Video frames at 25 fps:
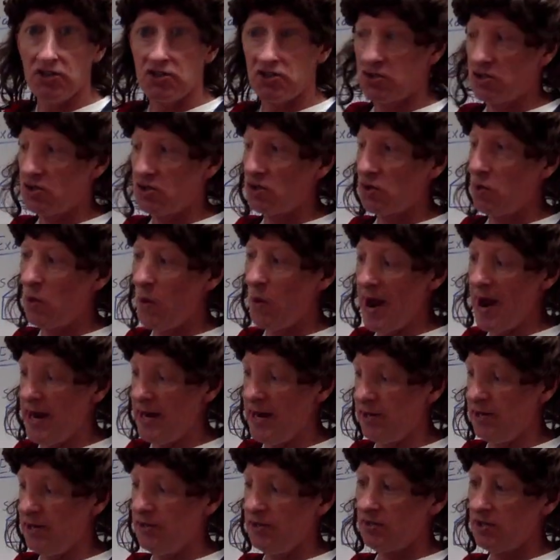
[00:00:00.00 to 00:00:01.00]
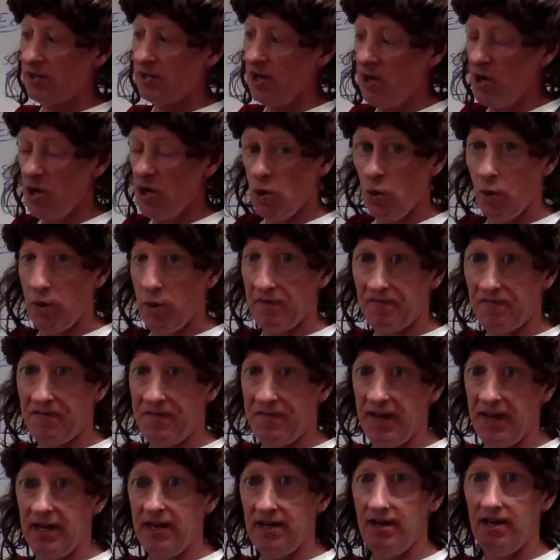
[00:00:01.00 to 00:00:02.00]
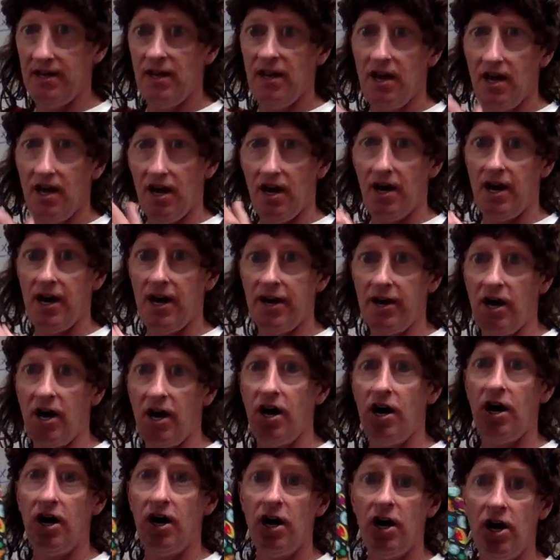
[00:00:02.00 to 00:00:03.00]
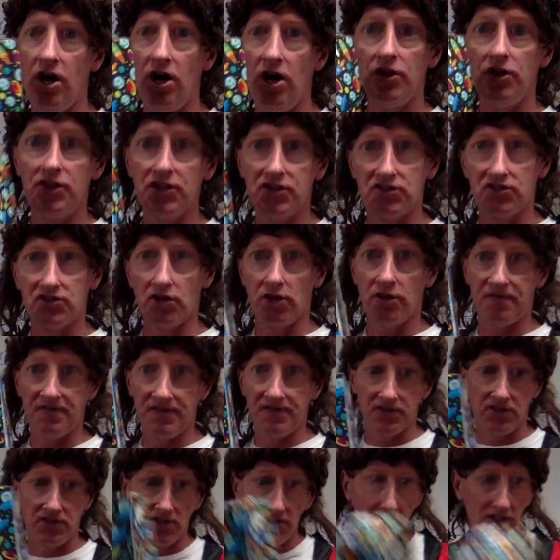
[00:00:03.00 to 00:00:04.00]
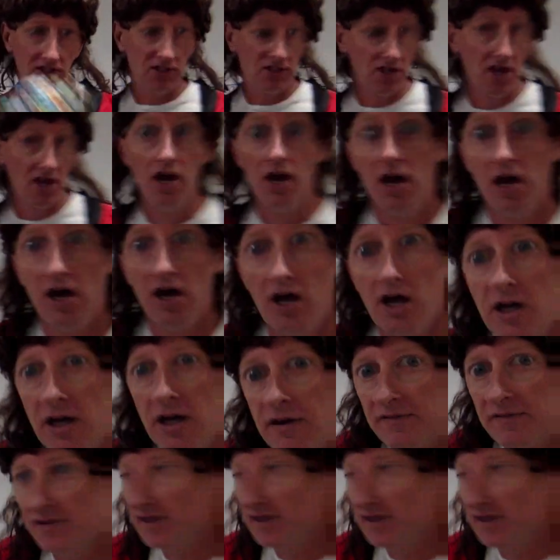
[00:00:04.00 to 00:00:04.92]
squares would fit on all the surfaces of